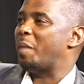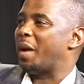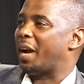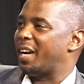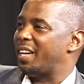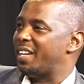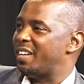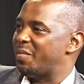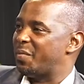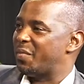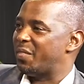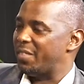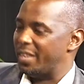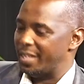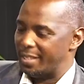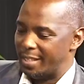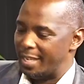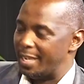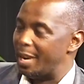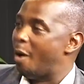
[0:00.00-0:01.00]
make a
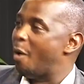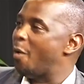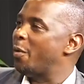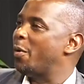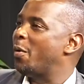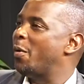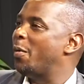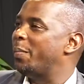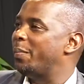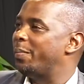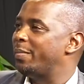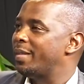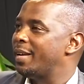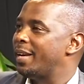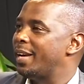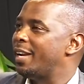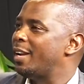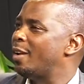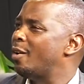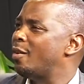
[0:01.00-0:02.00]
difference in our own home, in